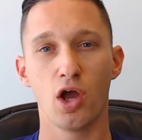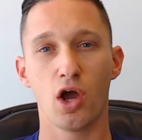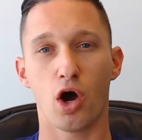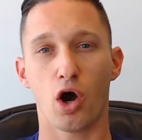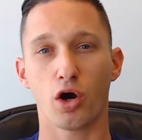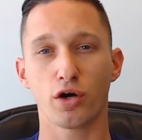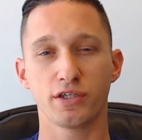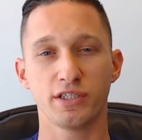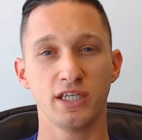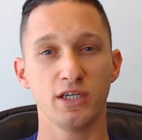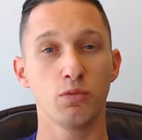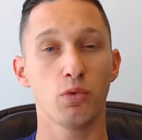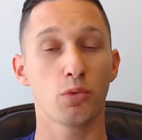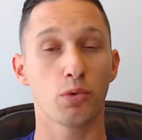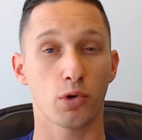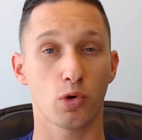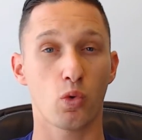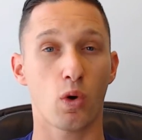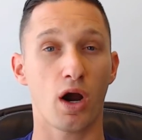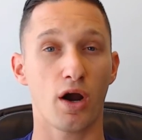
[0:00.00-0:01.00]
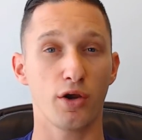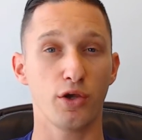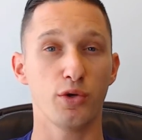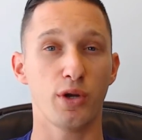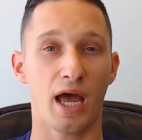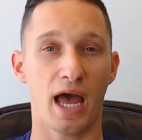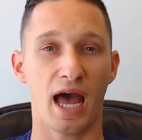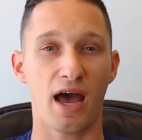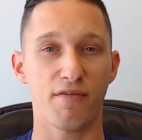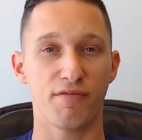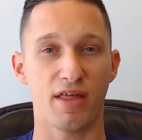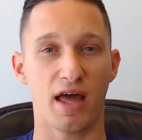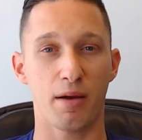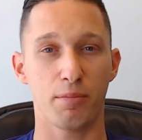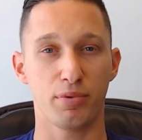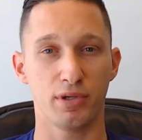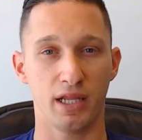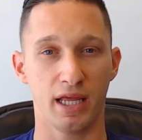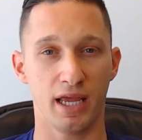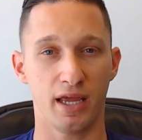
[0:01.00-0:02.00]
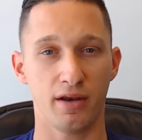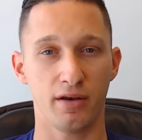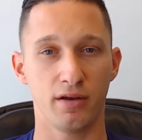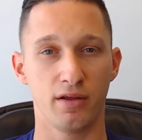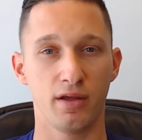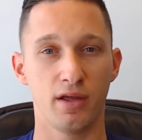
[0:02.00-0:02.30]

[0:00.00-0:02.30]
RT will require you to have that plan.